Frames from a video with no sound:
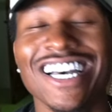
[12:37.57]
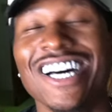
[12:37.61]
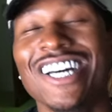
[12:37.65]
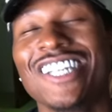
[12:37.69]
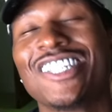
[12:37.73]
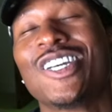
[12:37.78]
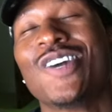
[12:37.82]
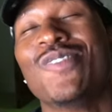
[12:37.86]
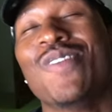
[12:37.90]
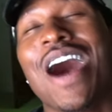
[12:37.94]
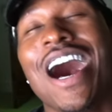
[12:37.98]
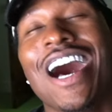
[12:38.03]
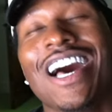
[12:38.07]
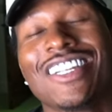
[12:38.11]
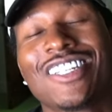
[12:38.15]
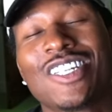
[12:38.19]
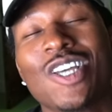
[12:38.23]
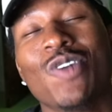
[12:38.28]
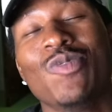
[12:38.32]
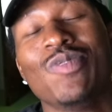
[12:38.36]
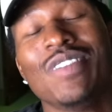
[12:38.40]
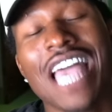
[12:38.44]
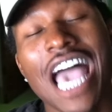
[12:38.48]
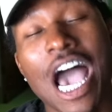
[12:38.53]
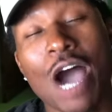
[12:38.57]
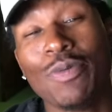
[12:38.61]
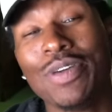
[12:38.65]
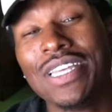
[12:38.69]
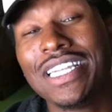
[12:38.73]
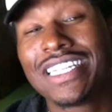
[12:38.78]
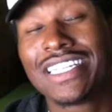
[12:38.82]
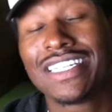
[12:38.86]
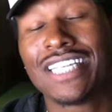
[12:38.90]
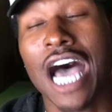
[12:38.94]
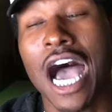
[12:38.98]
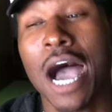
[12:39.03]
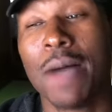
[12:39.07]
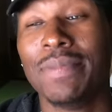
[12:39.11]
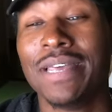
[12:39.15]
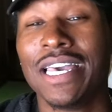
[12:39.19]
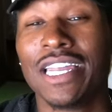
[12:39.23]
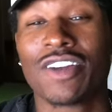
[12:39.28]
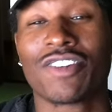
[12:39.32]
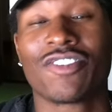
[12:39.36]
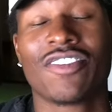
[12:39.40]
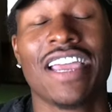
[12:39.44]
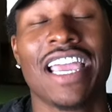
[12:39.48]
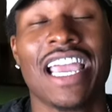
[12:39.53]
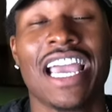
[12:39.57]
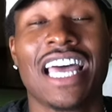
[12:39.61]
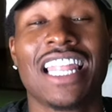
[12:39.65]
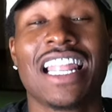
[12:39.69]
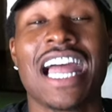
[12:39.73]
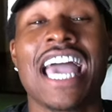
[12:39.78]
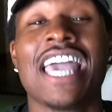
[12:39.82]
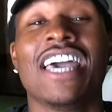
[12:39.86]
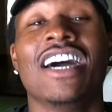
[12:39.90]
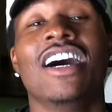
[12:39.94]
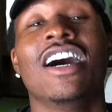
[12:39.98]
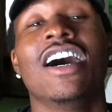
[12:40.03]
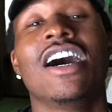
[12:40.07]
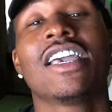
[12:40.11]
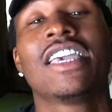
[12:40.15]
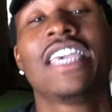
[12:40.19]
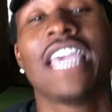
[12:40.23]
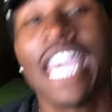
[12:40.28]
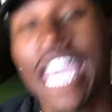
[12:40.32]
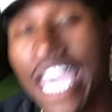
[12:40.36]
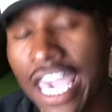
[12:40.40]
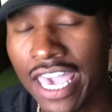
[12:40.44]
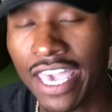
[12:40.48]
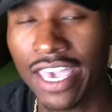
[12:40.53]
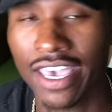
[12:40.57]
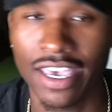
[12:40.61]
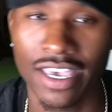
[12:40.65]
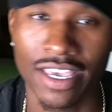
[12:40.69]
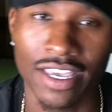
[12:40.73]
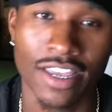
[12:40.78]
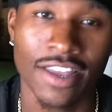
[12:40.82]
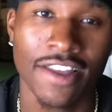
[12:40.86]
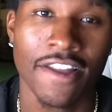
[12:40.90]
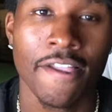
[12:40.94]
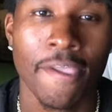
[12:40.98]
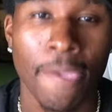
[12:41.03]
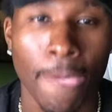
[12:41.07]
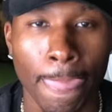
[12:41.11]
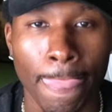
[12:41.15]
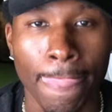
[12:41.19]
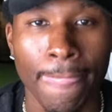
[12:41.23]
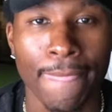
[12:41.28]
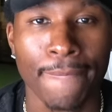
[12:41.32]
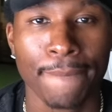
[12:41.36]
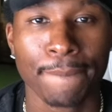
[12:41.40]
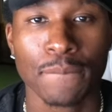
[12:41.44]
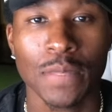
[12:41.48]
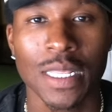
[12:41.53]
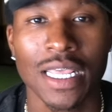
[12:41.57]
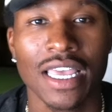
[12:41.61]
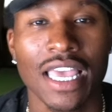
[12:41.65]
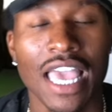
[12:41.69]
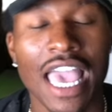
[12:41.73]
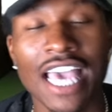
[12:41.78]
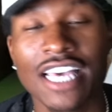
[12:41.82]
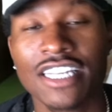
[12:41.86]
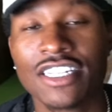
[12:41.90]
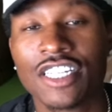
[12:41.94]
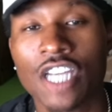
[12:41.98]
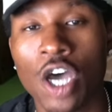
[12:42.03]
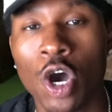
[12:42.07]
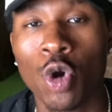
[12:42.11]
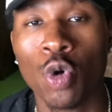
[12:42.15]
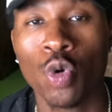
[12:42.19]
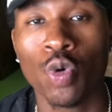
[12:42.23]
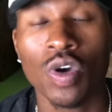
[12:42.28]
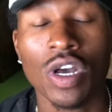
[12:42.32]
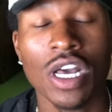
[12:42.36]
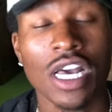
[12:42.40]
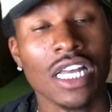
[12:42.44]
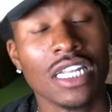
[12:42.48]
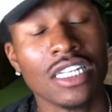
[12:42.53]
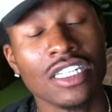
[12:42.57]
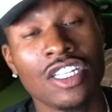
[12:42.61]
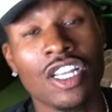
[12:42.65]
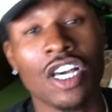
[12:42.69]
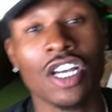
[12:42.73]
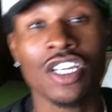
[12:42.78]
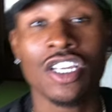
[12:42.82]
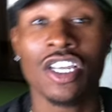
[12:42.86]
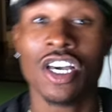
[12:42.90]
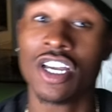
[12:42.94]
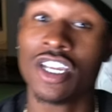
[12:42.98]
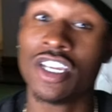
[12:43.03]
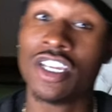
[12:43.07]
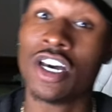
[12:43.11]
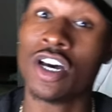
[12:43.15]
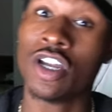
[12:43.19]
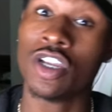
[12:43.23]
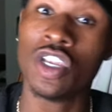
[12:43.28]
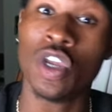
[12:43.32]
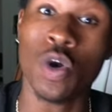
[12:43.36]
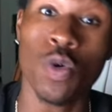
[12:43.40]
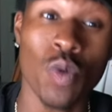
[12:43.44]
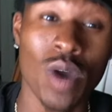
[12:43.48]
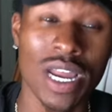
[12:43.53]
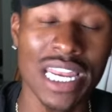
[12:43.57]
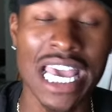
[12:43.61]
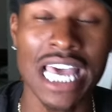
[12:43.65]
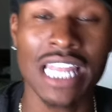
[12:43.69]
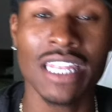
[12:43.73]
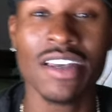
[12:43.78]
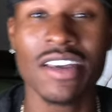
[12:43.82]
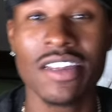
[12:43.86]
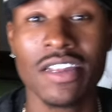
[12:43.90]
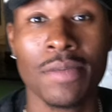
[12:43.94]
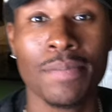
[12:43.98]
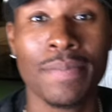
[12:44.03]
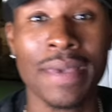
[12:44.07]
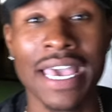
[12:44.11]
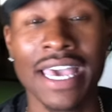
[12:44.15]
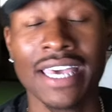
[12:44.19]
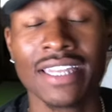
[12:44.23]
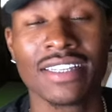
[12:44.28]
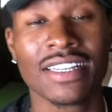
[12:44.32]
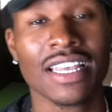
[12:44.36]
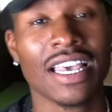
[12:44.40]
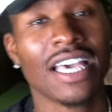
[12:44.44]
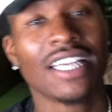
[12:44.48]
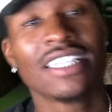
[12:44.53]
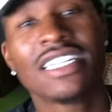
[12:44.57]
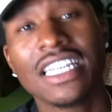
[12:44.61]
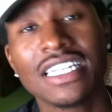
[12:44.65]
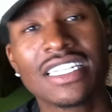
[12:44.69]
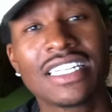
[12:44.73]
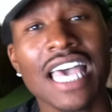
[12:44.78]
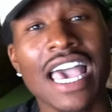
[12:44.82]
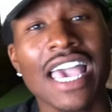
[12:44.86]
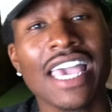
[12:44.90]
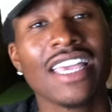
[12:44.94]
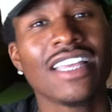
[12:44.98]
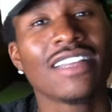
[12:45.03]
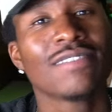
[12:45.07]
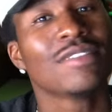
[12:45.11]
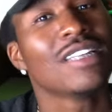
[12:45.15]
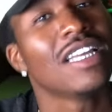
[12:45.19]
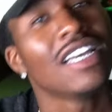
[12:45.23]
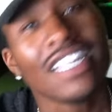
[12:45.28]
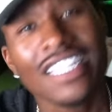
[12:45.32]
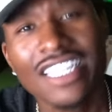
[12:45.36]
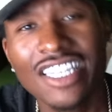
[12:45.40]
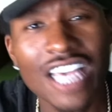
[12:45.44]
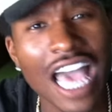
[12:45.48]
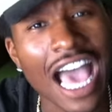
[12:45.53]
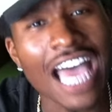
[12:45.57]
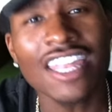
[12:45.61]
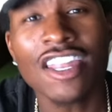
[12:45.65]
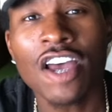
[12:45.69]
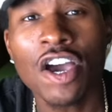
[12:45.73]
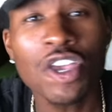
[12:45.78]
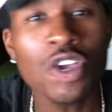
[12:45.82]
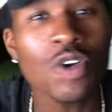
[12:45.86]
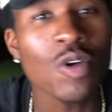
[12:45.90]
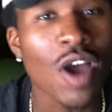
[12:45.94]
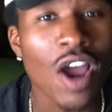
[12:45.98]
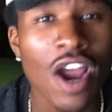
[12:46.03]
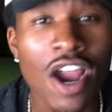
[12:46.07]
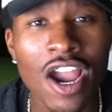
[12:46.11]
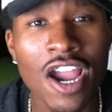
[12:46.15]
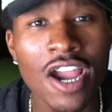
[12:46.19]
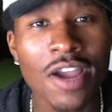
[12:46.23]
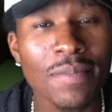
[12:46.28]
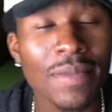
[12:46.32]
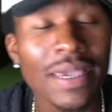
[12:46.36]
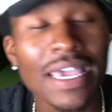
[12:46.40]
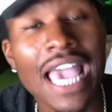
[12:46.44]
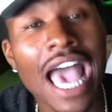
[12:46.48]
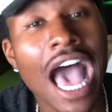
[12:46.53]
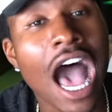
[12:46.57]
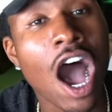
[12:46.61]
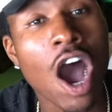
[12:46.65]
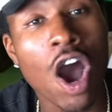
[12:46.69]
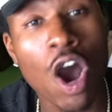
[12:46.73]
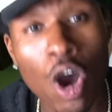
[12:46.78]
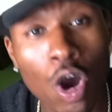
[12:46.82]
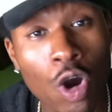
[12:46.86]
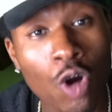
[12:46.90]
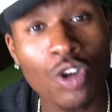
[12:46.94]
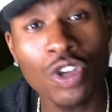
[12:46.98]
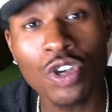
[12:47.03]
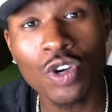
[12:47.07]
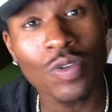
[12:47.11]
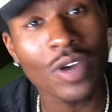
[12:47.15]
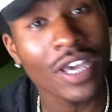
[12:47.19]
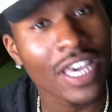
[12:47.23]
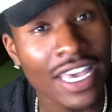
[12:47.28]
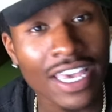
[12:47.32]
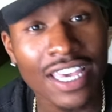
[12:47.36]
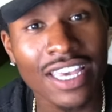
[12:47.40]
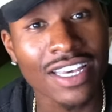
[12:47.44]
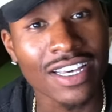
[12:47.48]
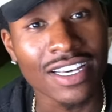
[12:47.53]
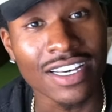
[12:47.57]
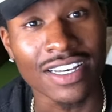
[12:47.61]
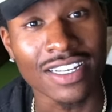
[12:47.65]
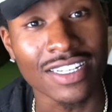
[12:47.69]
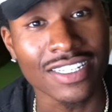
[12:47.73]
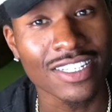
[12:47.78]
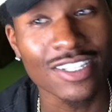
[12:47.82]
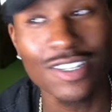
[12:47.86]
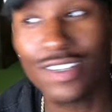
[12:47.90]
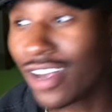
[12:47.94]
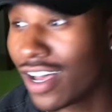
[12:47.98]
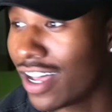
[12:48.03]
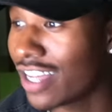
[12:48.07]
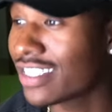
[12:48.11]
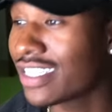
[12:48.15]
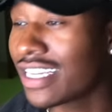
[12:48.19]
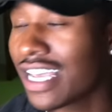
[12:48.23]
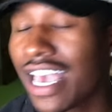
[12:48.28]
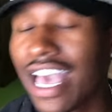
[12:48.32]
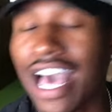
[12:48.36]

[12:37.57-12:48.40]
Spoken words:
So now we stopped at the red light again. And so the one that looked the best, she say, I know you heard me. How old you is? You know what I'm saying?